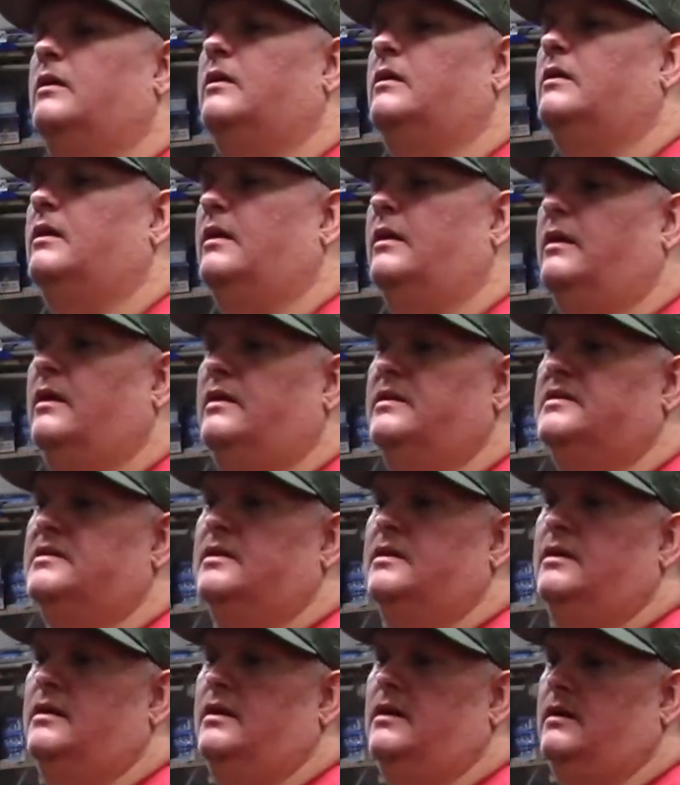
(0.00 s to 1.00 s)
A nice, did
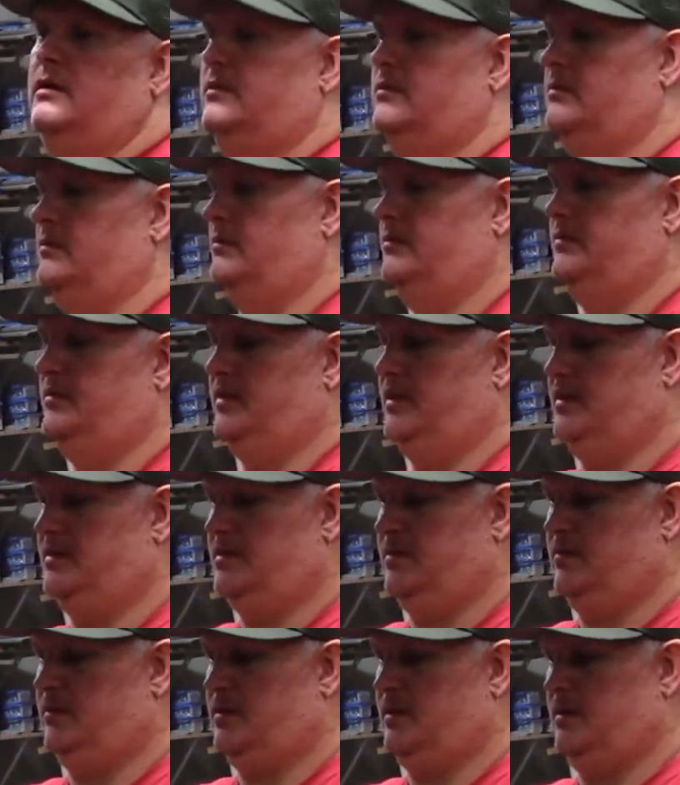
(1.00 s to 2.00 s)
I
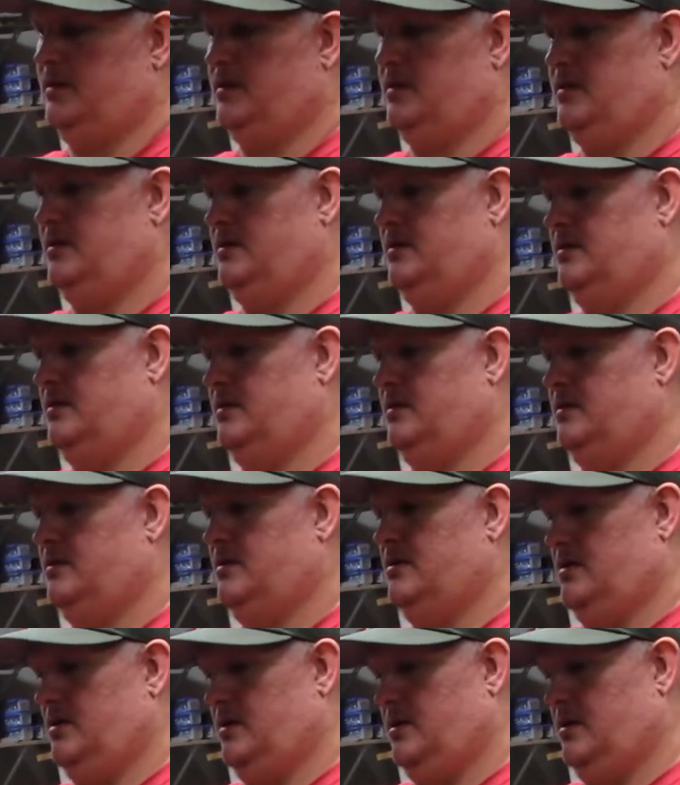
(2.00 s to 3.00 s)
say what they are?
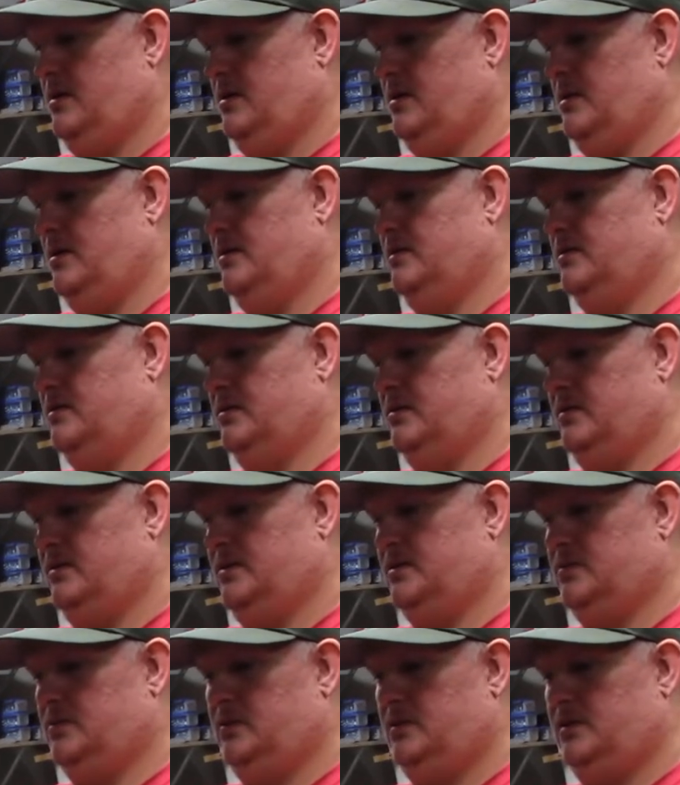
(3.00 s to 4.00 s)
So
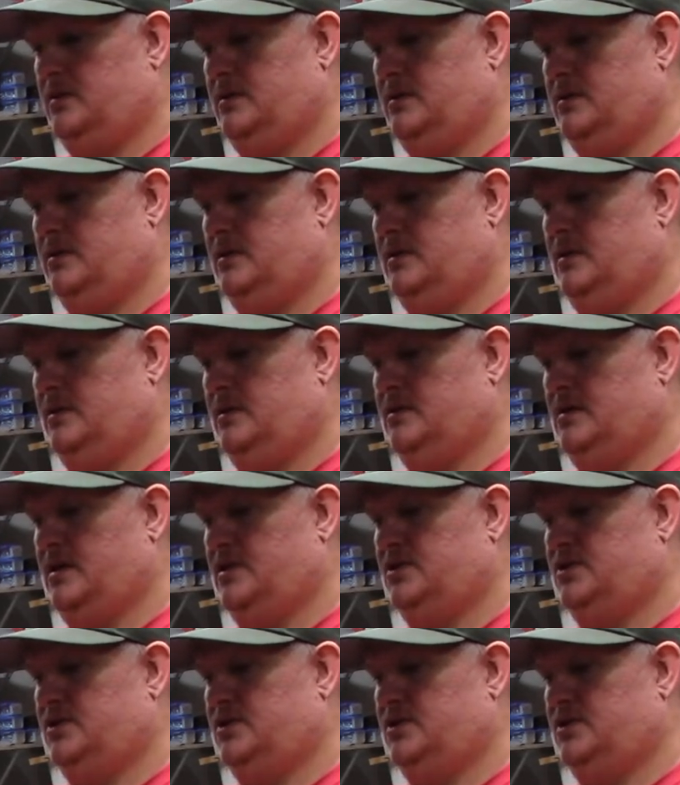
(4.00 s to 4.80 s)
this one is a